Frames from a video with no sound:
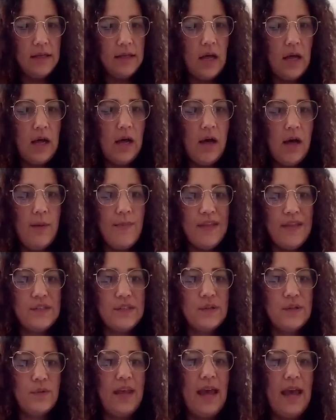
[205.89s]
And
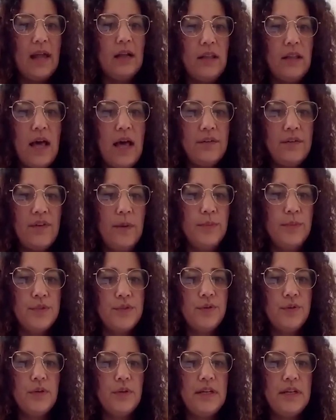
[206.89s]
so they had a lot of
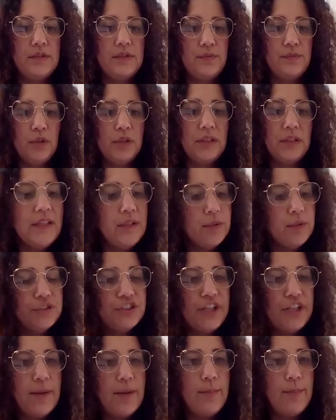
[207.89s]
opportunities for
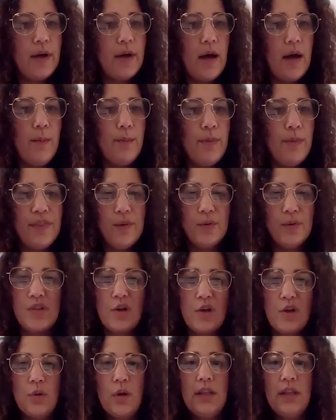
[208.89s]
leadership, but there was
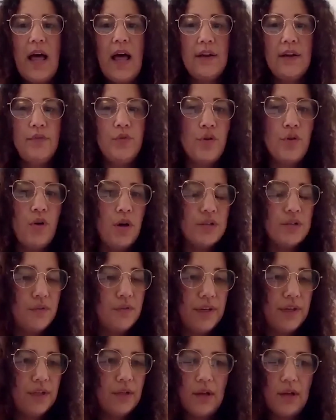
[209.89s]
also a lot of
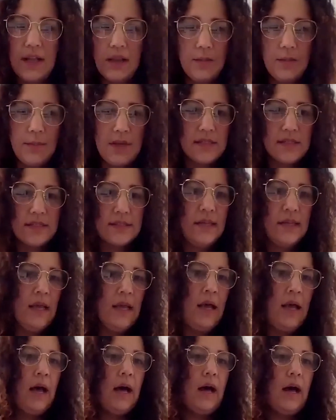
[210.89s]
cross-curricular elements.
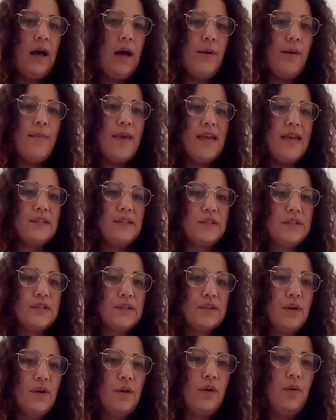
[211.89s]
And
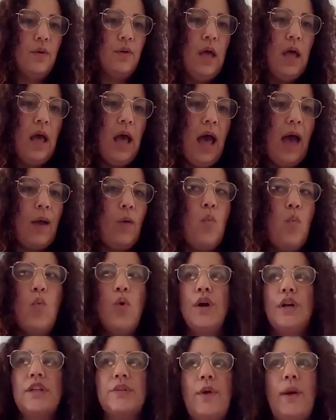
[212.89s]
so I
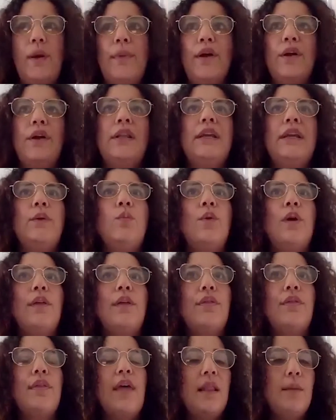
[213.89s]
worked primarily
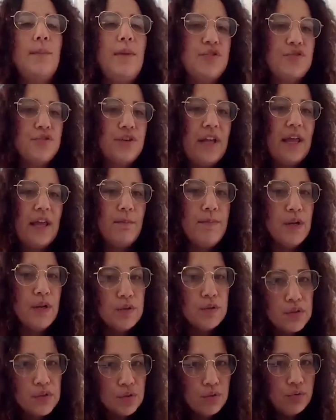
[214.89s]
with elementary and
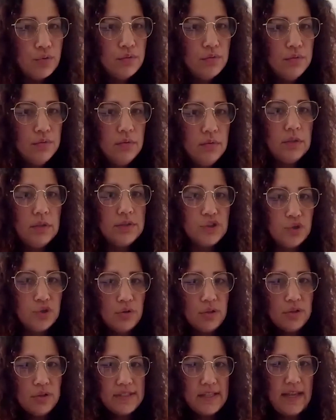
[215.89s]
middle
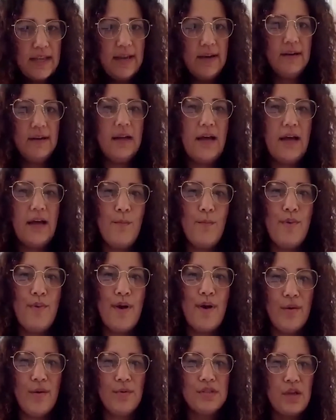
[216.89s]
schoolers there, but
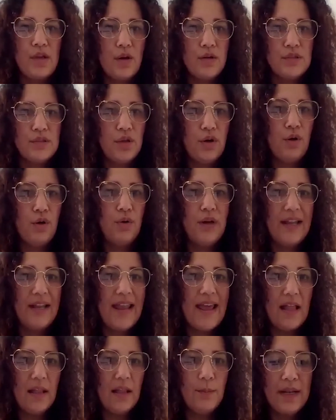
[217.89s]
there was also an
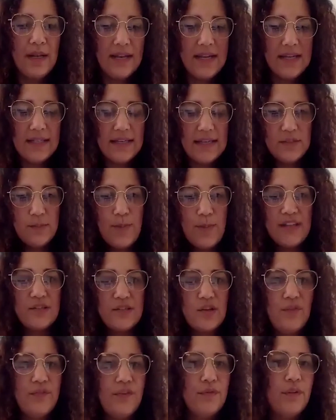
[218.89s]
element, it's
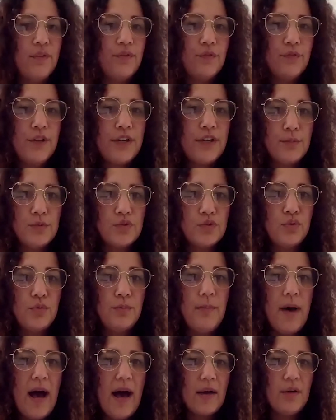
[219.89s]
based off of the Freedom School
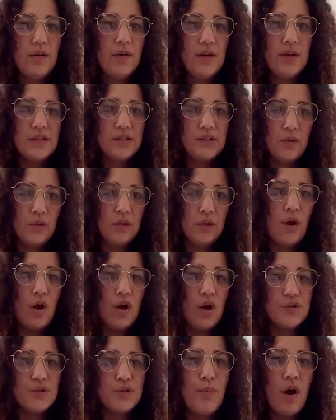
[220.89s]
model. And so a
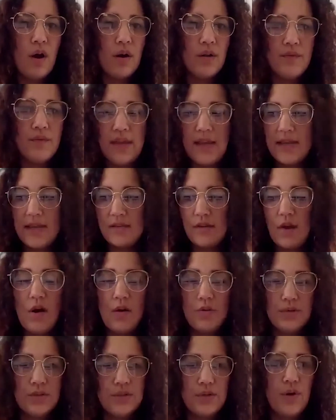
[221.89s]
large part of it is
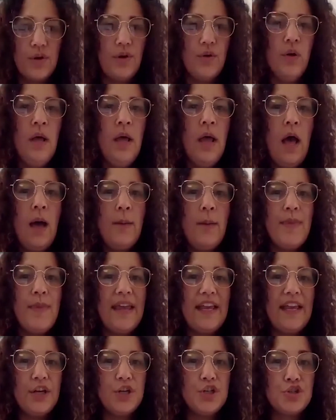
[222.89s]
also
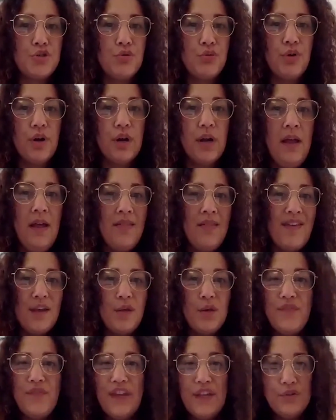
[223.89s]
making sure that
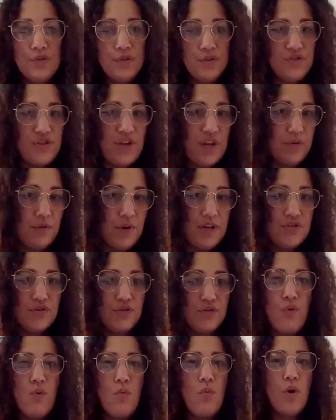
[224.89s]
you have
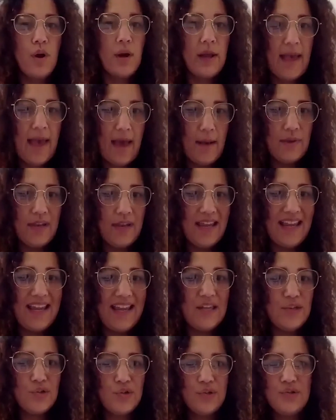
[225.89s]
intergenerational work happening,
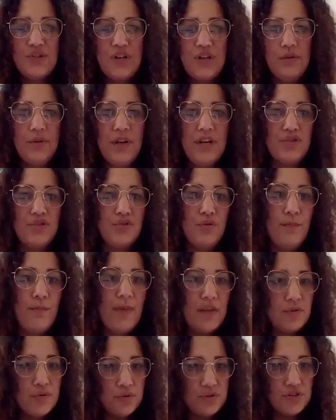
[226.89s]
intergenerational
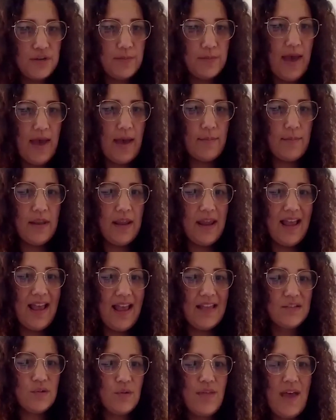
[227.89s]
mentorship happening.
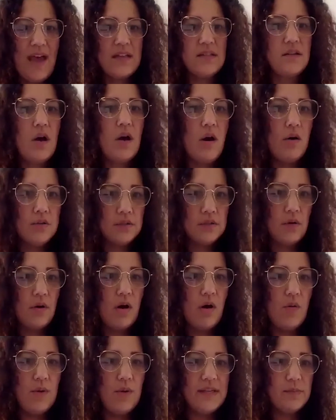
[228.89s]
And so that's also
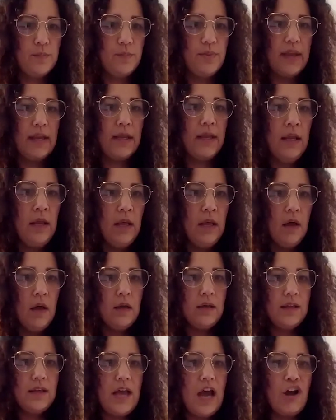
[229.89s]
always been
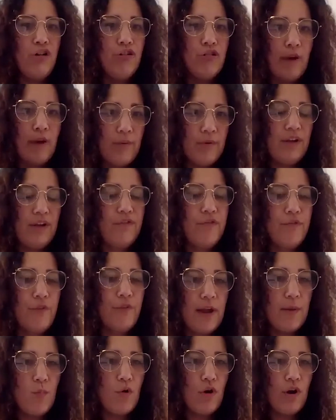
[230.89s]
a grounding
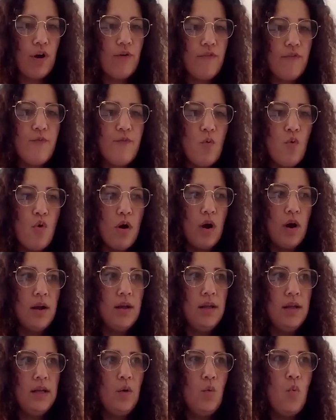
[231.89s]
framework for
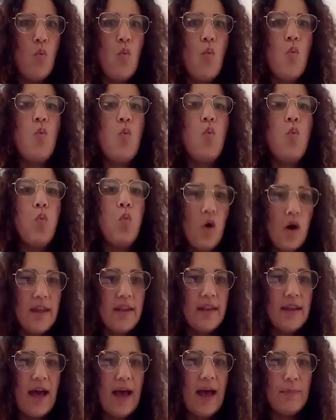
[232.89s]

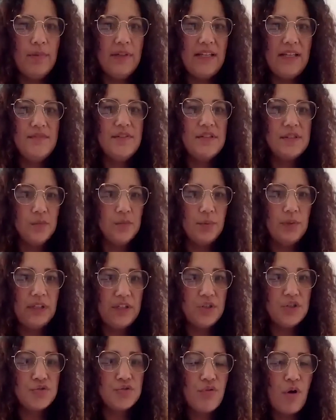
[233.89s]
what I believe is a
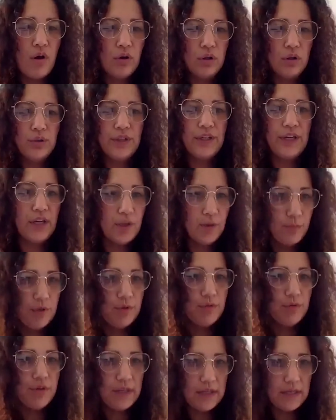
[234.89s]
really strong learning
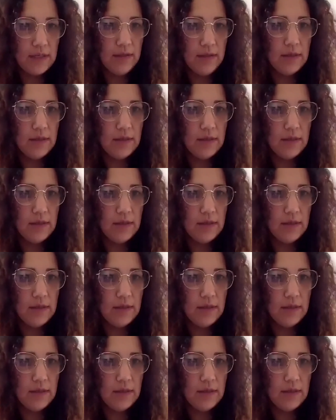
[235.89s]
community.